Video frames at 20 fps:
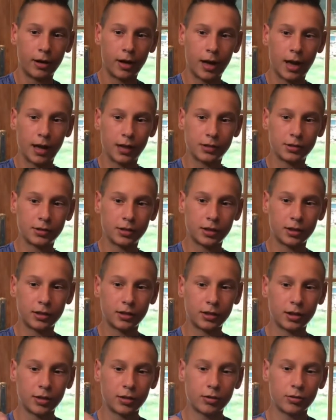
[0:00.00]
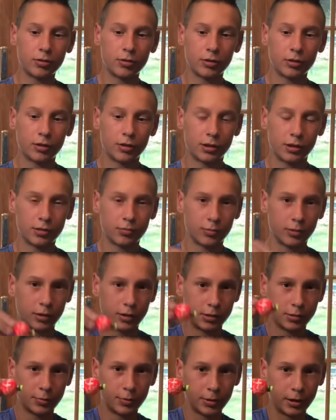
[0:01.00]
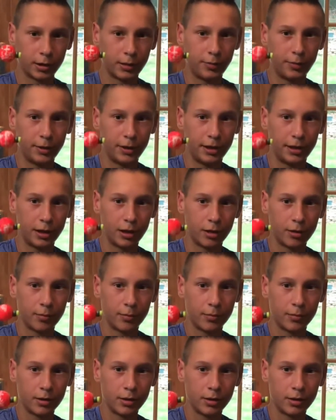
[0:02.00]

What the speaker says: As you can tell, this one is pretty beat up,